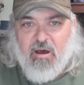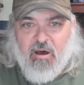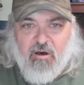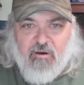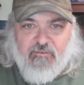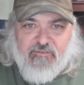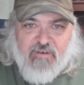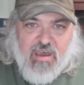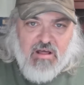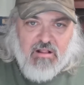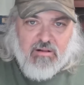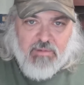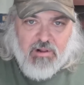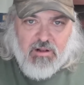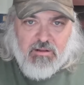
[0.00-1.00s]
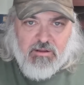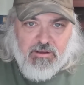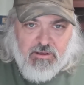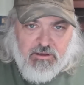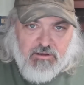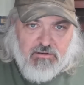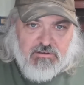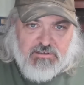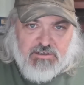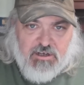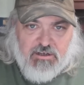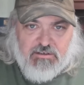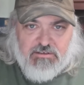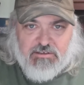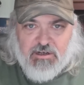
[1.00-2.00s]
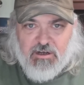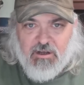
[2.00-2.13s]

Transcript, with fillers: available usage